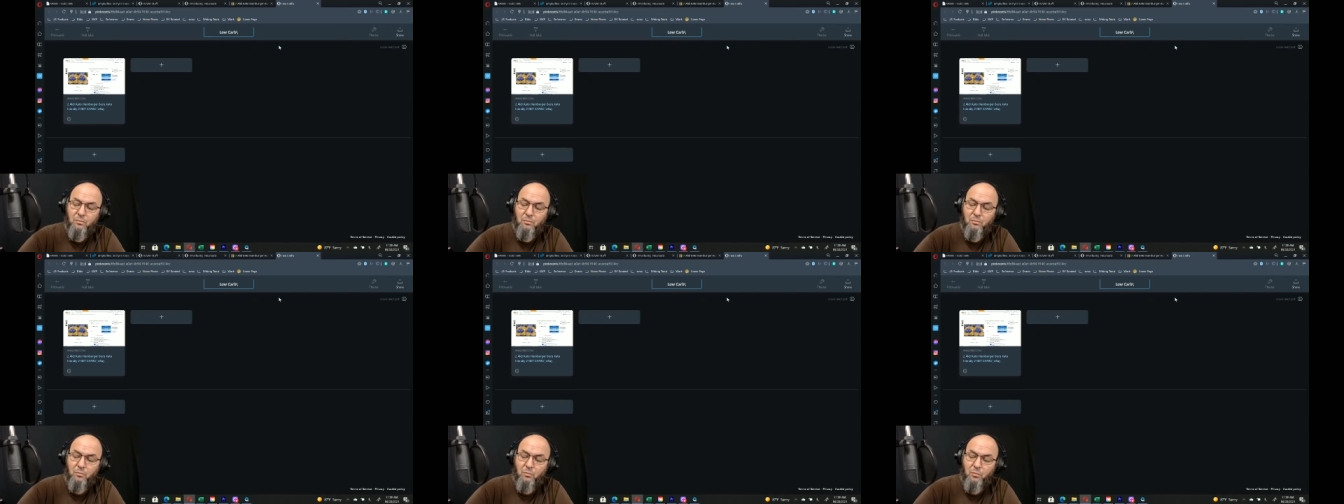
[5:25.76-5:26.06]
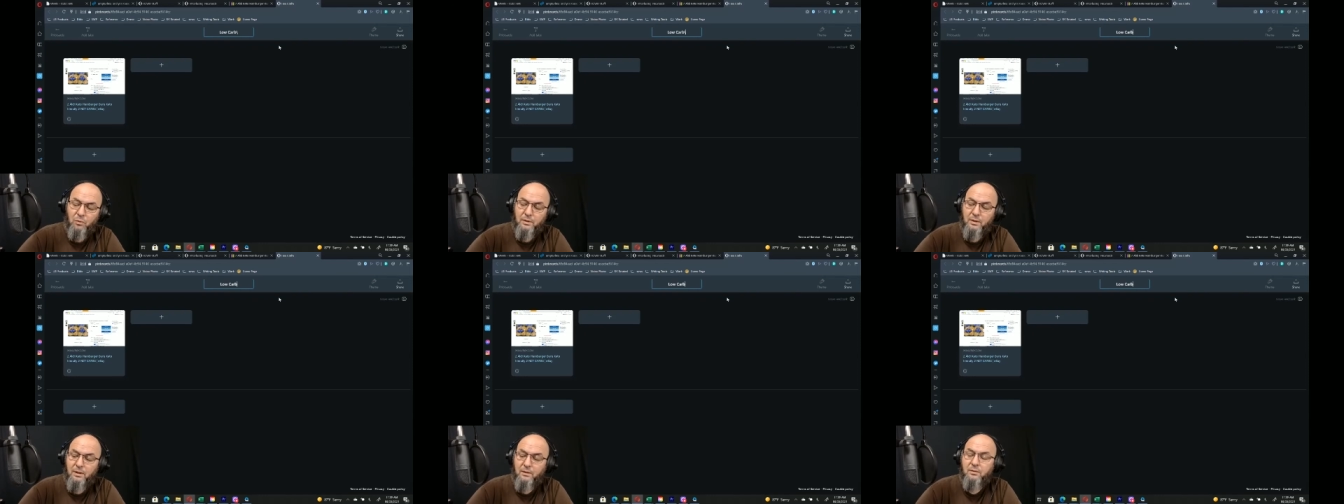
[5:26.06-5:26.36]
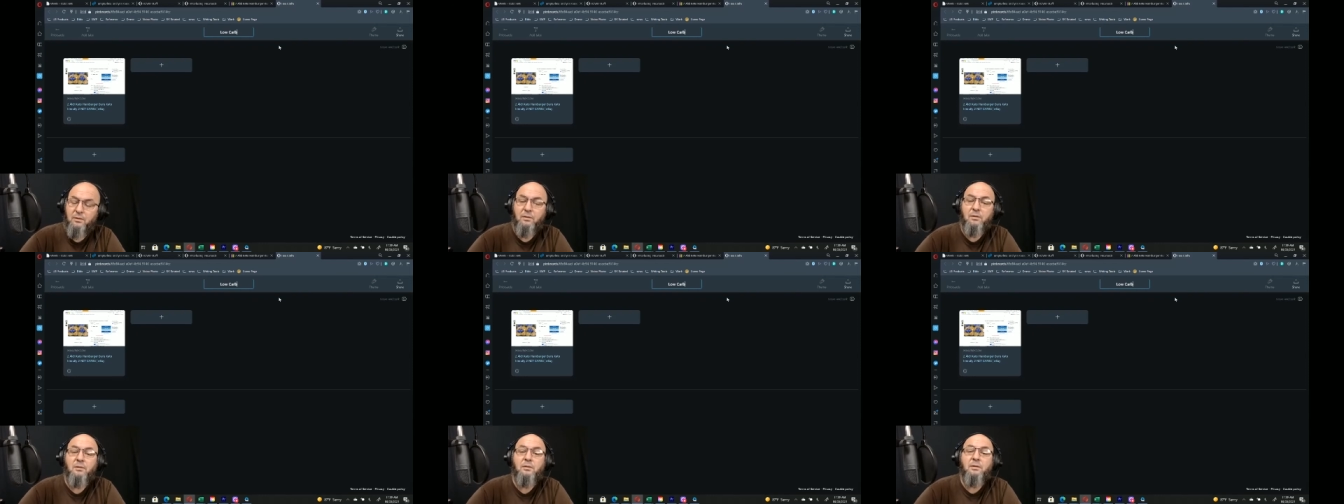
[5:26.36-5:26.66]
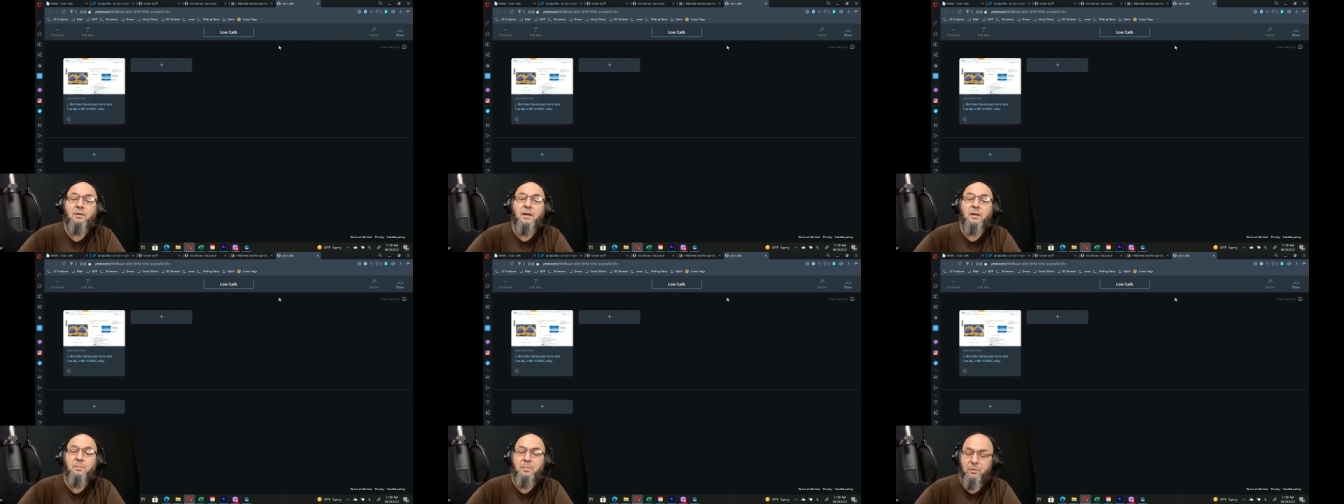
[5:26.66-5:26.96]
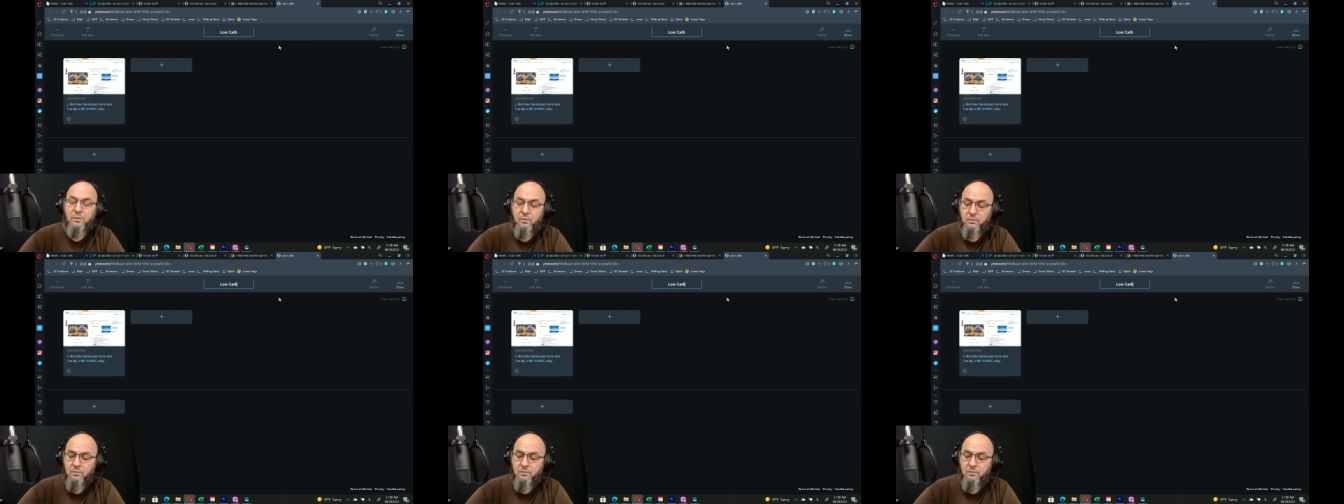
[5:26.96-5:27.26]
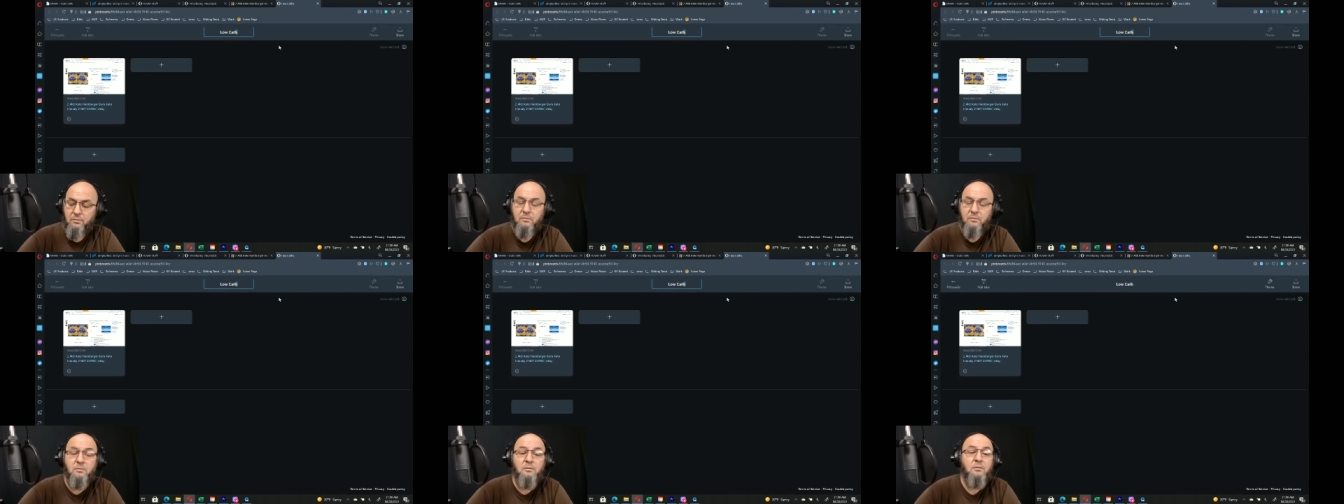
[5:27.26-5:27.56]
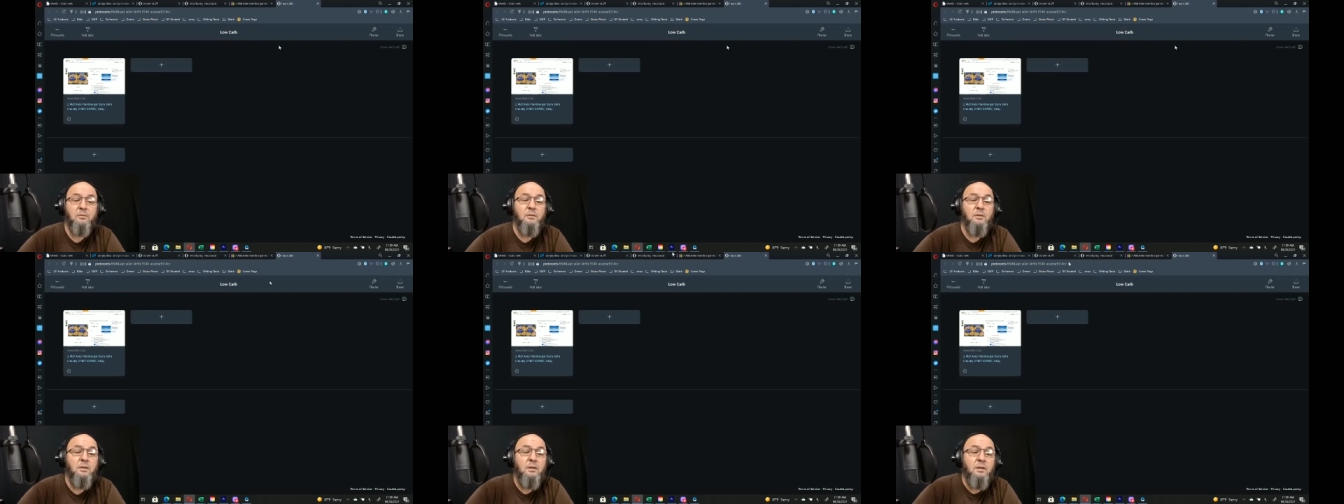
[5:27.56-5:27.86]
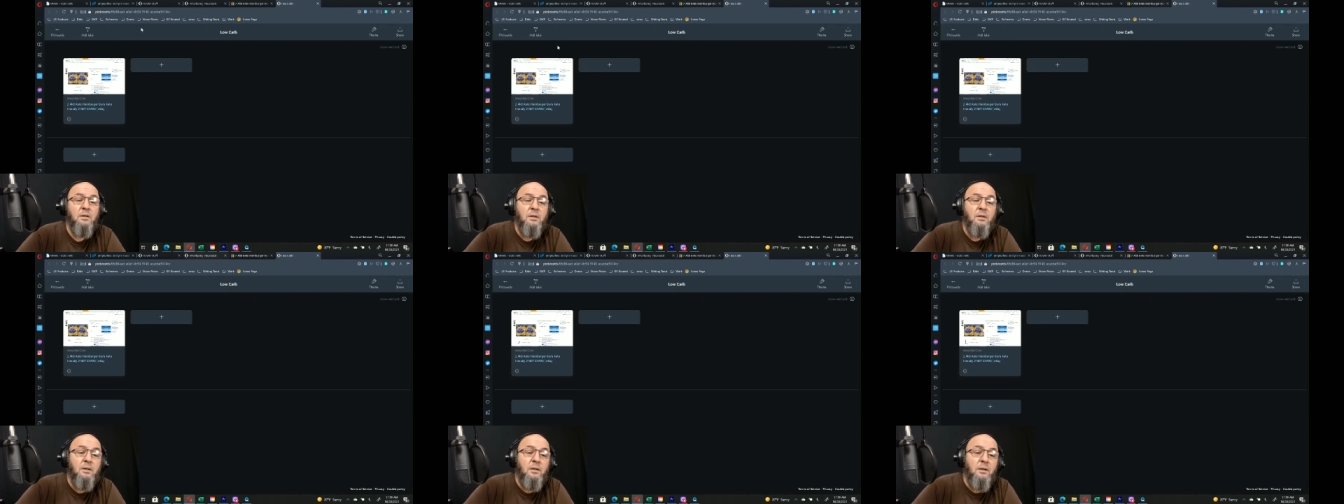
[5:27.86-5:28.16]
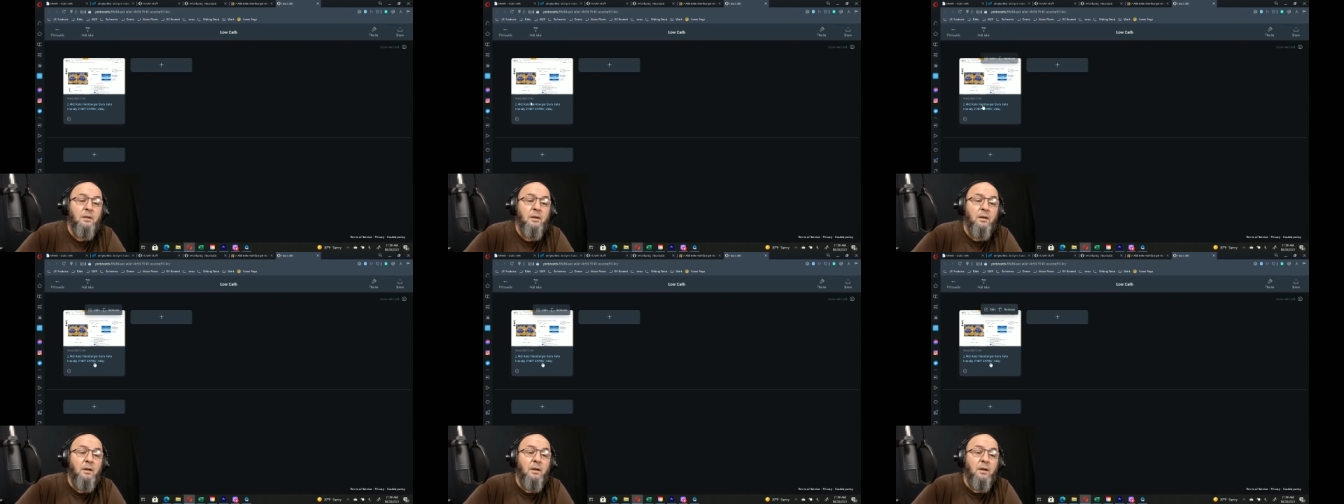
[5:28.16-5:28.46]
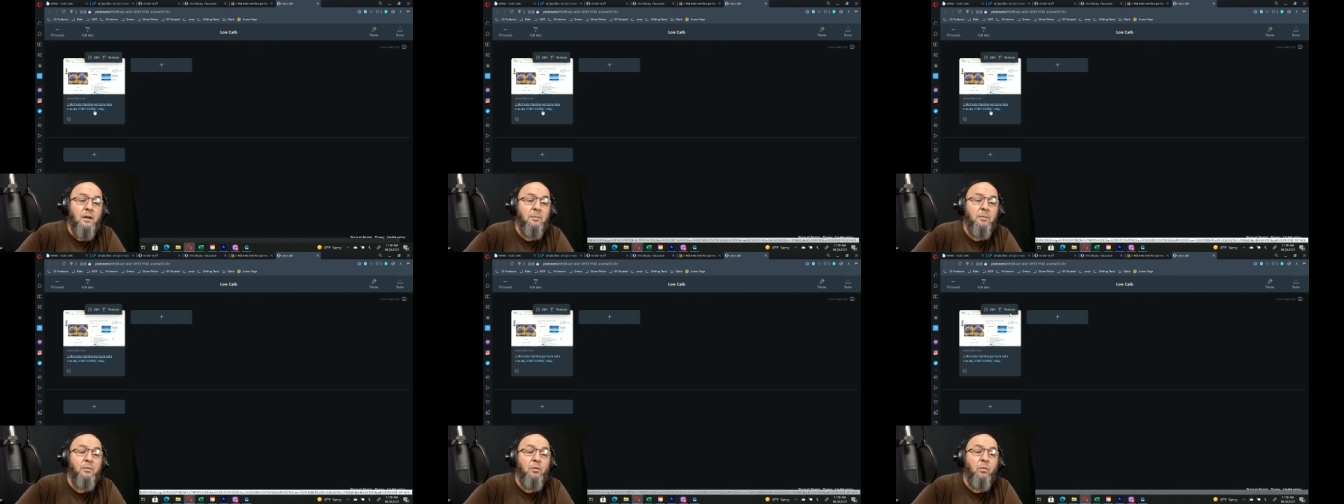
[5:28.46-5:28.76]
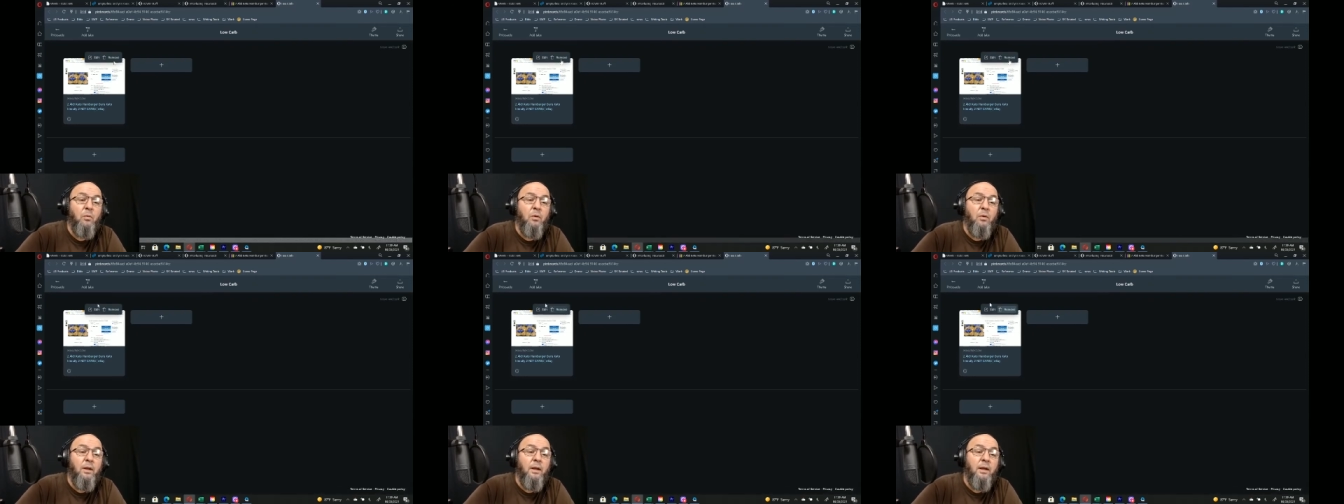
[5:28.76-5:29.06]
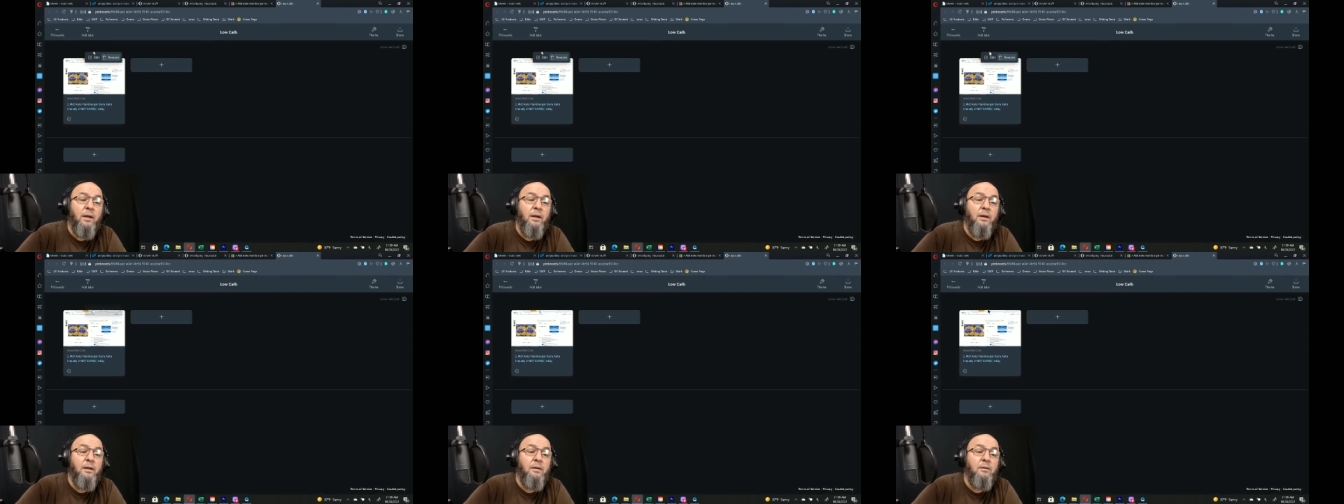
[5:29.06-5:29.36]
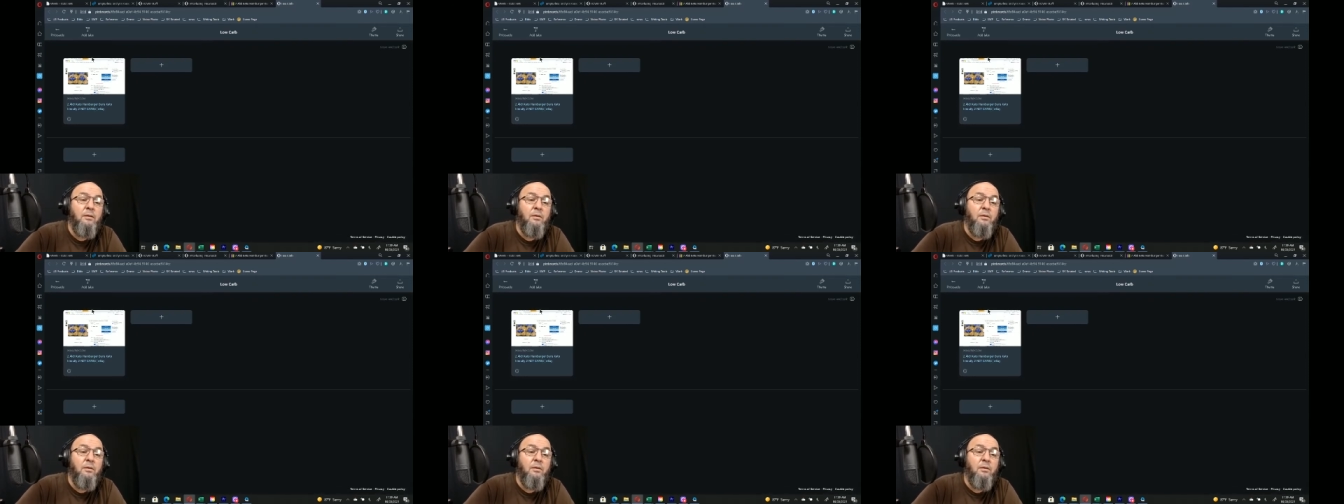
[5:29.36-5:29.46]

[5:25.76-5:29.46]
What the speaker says: Without the typo. If you want to edit it,